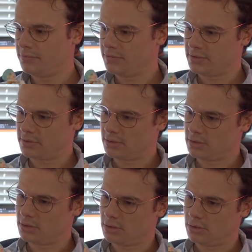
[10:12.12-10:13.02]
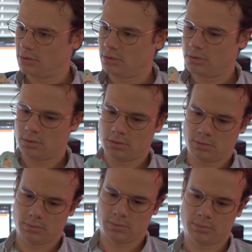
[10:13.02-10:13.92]
if this could go.
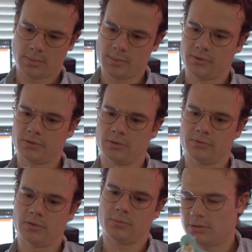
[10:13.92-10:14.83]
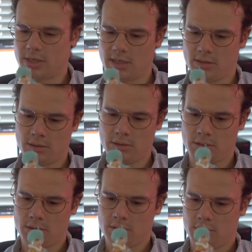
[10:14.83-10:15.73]
Maybe sort of in tail.
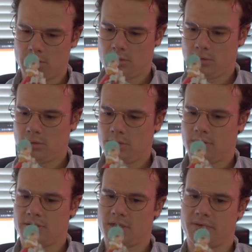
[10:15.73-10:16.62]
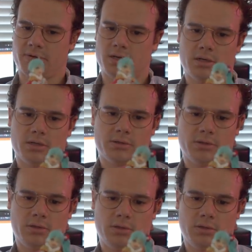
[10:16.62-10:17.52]
It's kind of hot,
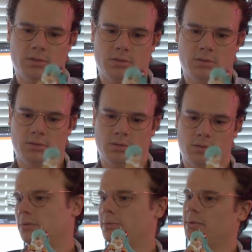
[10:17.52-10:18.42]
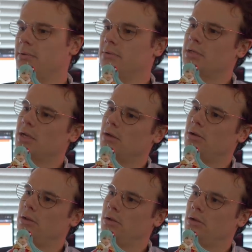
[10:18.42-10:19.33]
actually. Could probably be a tail.